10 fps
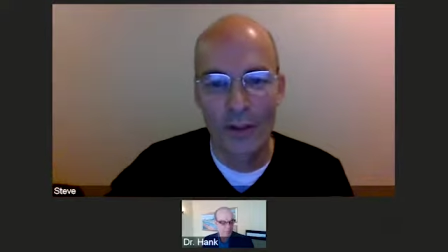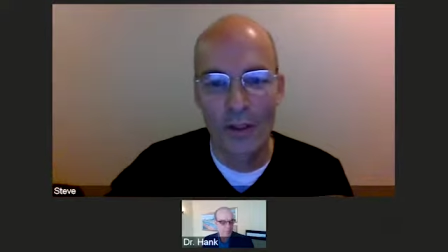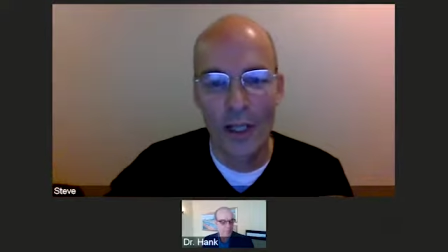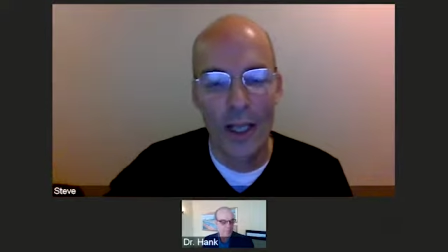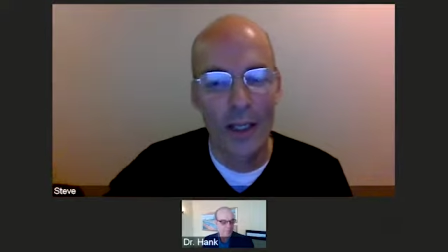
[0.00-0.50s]

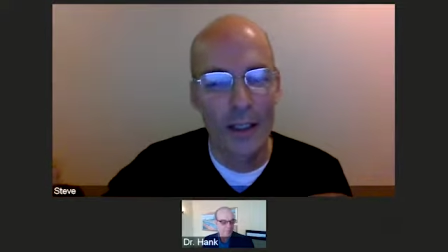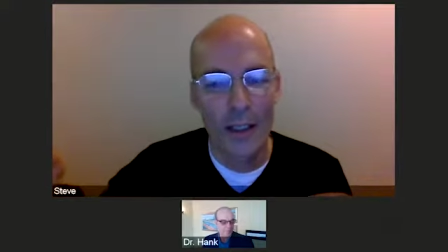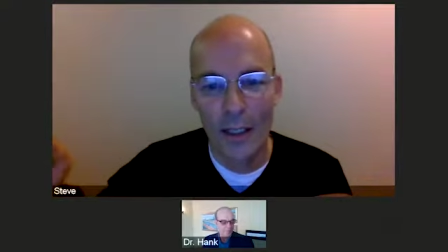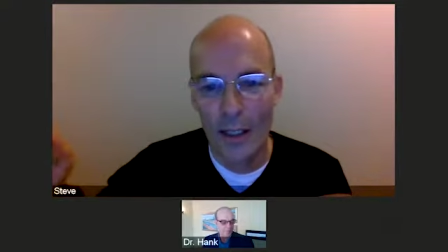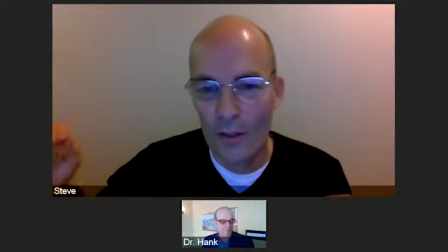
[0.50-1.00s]
Yeah. And it
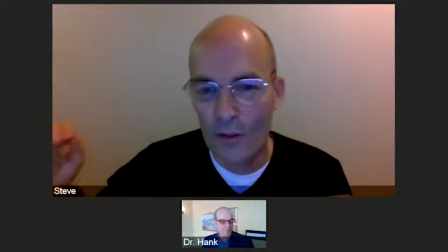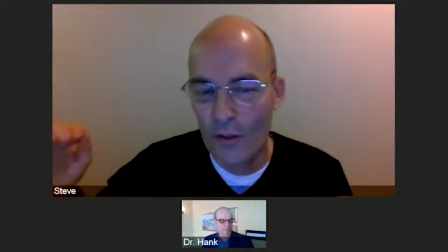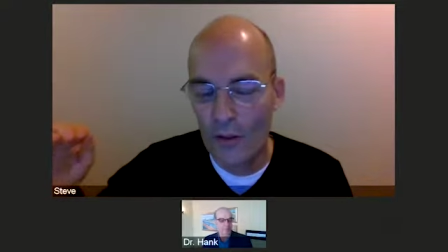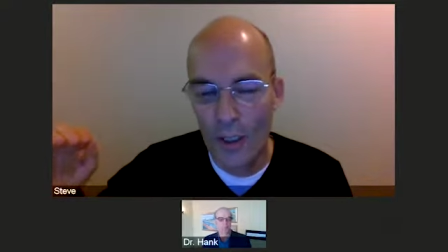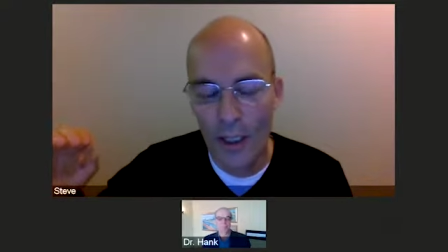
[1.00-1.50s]

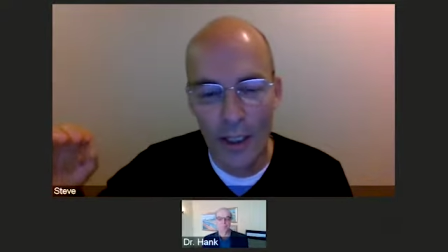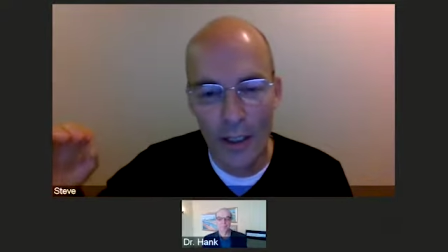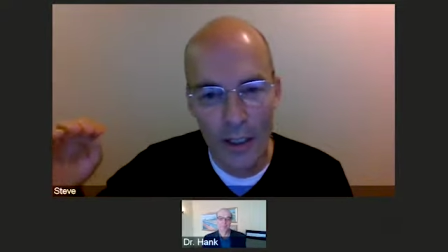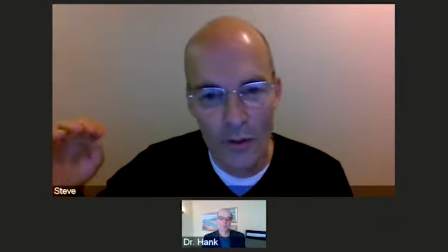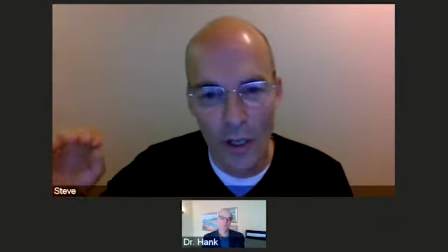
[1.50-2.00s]
gets, it
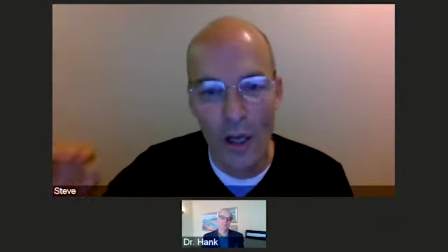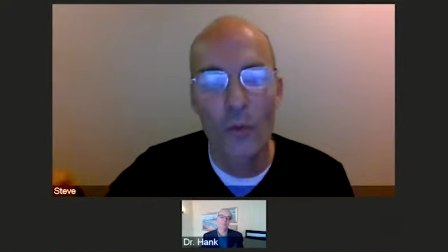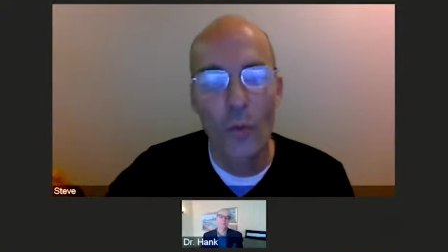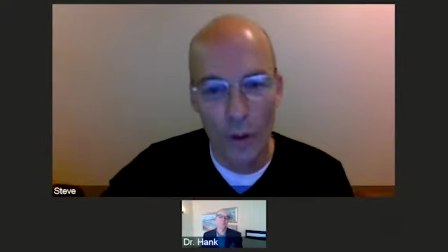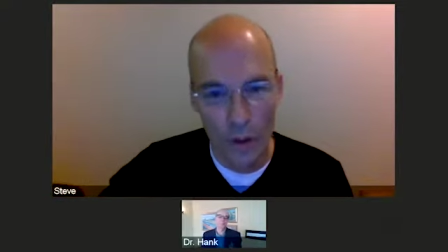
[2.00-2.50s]
gets
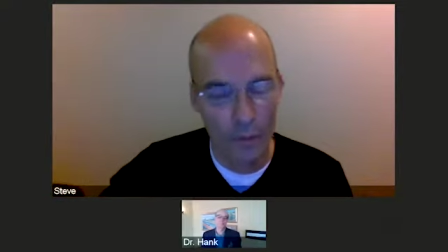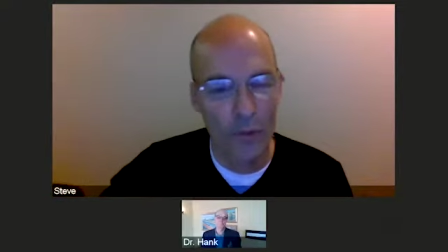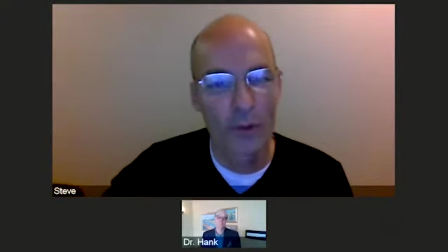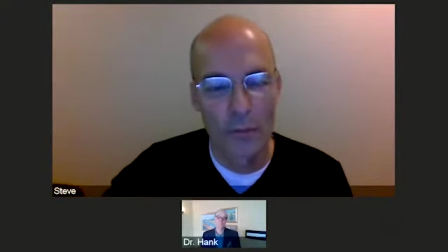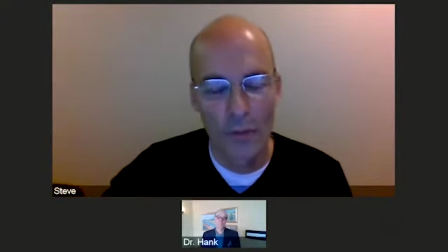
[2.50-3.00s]

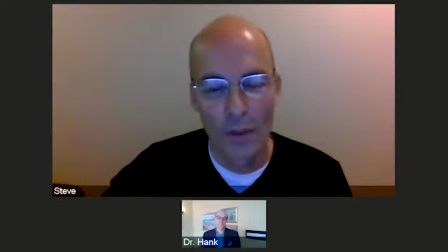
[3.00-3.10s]
unworkable.